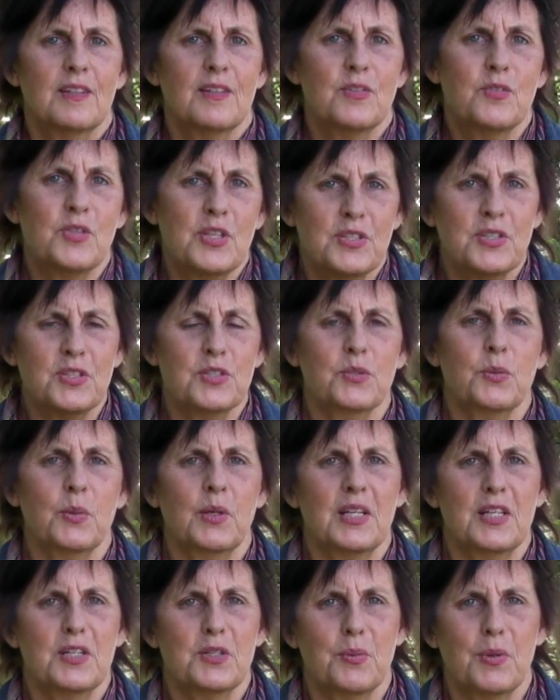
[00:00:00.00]
this is
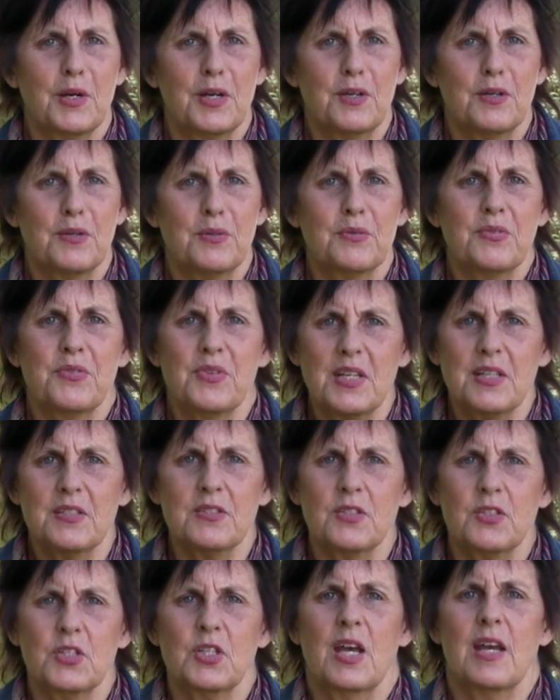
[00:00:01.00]
twenty twelve,
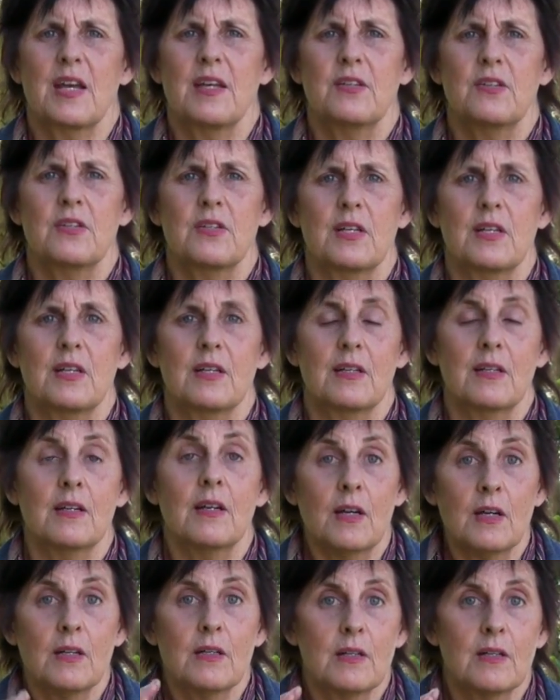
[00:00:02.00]
things are changing.
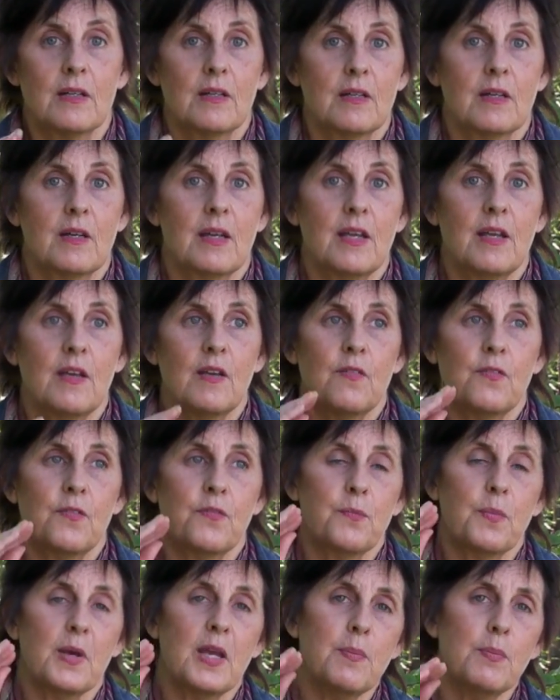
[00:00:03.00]

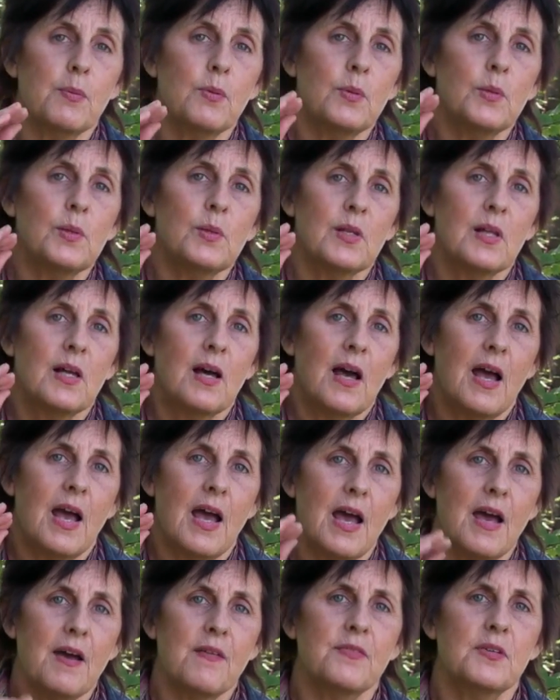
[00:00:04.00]
If people
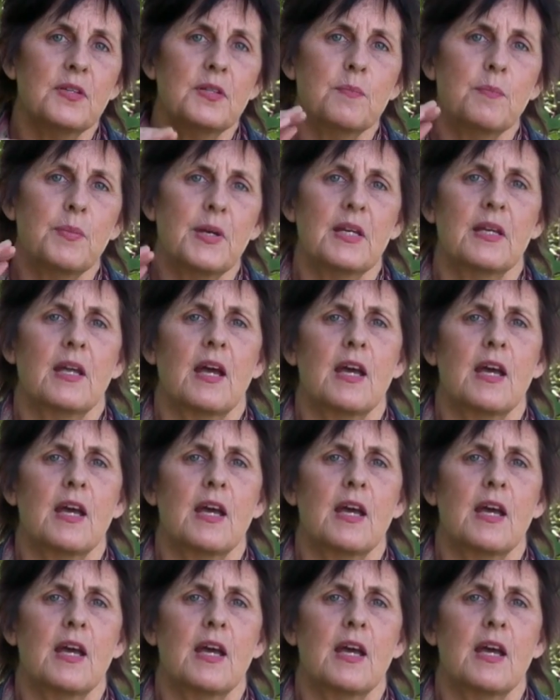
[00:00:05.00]
haven't been